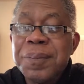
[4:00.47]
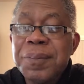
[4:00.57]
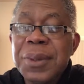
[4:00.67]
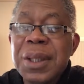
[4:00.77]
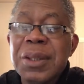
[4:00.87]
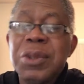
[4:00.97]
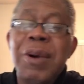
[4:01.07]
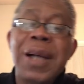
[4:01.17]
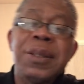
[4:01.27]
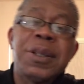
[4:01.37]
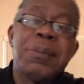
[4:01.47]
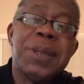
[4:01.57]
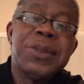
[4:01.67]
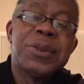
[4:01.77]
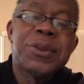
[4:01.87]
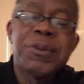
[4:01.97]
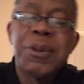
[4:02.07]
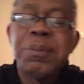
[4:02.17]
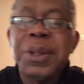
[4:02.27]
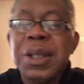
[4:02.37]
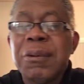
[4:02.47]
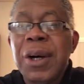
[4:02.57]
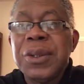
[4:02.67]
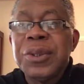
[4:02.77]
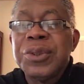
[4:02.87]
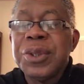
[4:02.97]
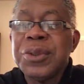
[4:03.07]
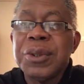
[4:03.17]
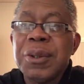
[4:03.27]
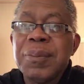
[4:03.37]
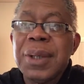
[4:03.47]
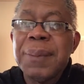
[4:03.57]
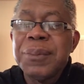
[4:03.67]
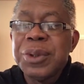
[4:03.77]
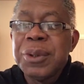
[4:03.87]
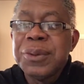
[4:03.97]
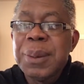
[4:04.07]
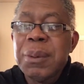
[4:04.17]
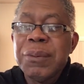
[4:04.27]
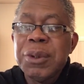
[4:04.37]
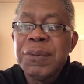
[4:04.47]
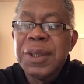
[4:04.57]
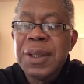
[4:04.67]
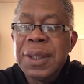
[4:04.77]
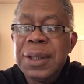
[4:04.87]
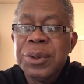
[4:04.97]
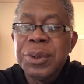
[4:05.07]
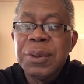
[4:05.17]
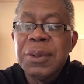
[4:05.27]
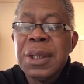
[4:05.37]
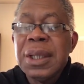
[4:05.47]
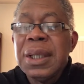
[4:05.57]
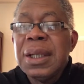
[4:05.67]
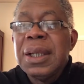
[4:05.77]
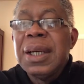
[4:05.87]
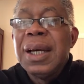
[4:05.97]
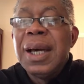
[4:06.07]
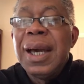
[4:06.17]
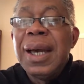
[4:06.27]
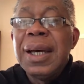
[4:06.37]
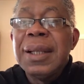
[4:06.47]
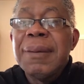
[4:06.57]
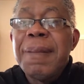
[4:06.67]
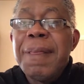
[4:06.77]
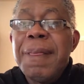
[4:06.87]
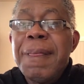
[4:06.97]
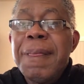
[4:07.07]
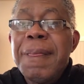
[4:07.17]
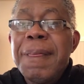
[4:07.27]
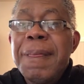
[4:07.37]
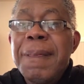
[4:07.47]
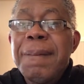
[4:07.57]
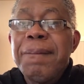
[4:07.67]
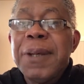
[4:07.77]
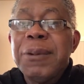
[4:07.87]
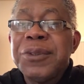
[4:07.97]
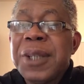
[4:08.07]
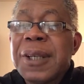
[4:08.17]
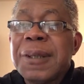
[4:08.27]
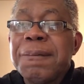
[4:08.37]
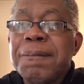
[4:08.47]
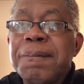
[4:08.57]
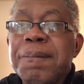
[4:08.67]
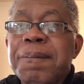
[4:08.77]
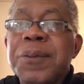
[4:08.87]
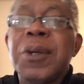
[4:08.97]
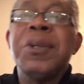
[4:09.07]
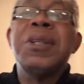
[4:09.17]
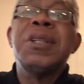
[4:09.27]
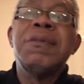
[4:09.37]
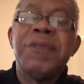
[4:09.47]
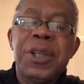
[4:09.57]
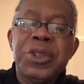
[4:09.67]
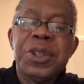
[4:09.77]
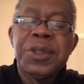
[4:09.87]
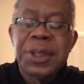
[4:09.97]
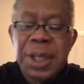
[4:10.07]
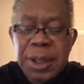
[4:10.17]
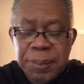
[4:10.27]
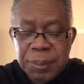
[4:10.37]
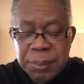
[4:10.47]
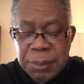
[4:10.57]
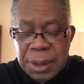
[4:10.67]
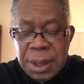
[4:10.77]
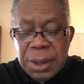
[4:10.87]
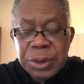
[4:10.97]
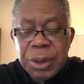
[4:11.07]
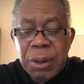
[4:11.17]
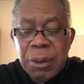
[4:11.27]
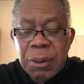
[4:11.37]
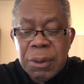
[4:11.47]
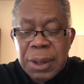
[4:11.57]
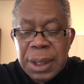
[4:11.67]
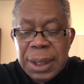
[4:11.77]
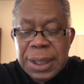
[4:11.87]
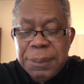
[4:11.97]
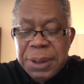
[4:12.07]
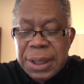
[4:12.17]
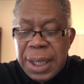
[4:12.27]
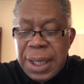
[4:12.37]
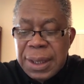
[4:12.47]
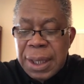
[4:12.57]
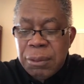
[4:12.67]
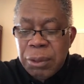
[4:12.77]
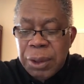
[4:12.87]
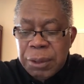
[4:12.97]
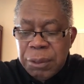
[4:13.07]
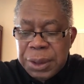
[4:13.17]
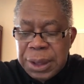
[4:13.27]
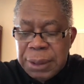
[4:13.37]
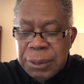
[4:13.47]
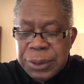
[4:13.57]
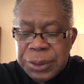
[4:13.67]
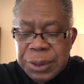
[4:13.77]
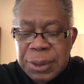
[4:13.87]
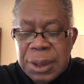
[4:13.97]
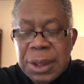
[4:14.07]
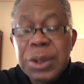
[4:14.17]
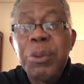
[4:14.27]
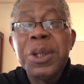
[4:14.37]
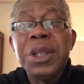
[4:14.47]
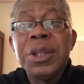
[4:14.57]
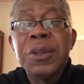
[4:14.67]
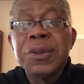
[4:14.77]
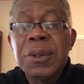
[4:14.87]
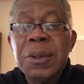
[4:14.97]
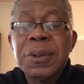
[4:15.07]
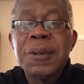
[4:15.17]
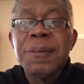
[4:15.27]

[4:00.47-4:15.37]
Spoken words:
He contracted the measles from being around his sister. I'm sure some of you have done that too. And he was sick, so he couldn't finish it in time. So he began that work when he was 20 years old.